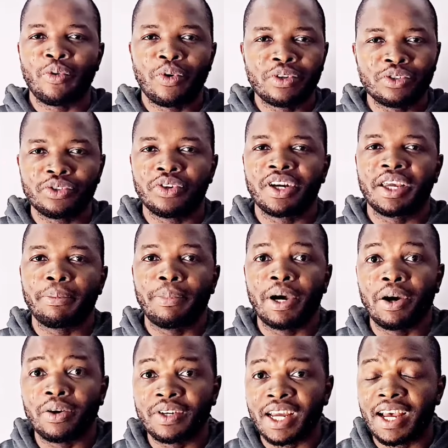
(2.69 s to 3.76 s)
want to talk
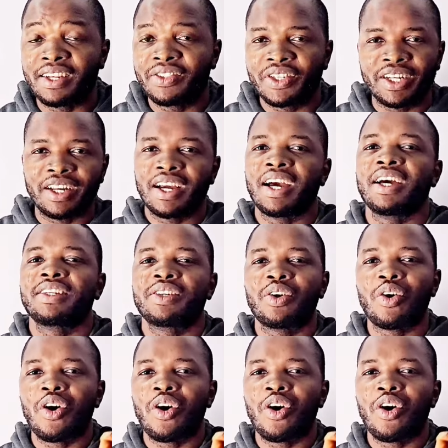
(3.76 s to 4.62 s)
about as regards